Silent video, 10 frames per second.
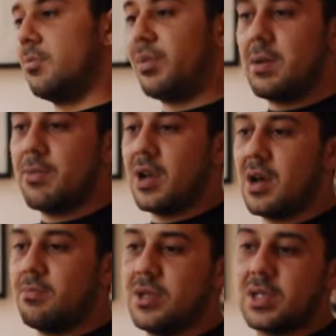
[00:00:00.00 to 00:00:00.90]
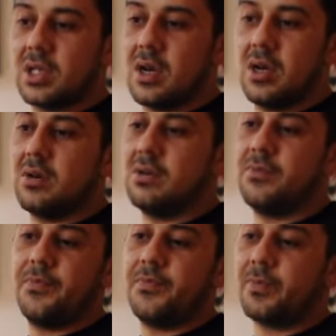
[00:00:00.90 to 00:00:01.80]
paint by numbers style,
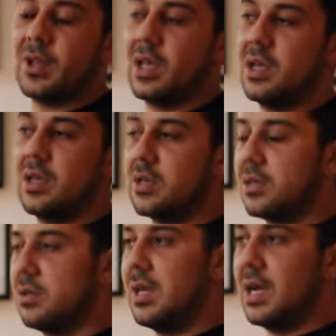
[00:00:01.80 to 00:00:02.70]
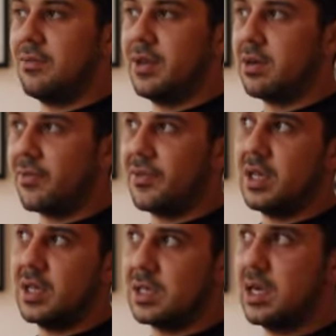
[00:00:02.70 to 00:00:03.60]
and then I could do lettering,
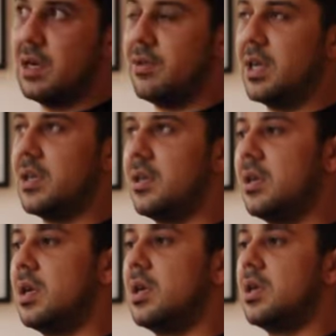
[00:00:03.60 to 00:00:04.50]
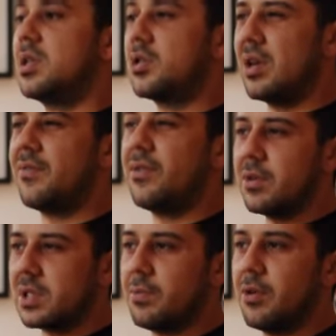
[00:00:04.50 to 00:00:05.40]
graffiti-esque lettering, and
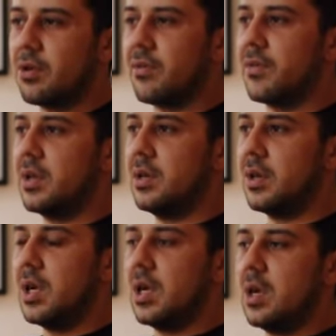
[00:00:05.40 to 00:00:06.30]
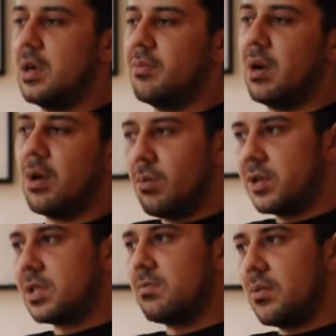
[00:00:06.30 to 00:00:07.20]
straightforward typography. But I
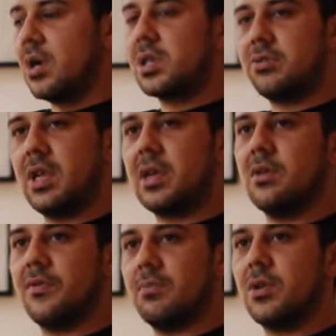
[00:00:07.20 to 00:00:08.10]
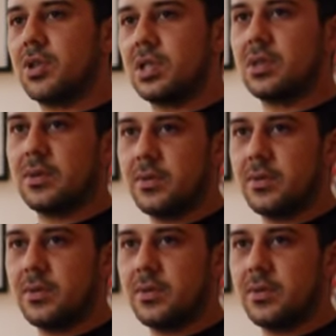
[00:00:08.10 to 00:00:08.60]
wasn't mastering any of them. I was just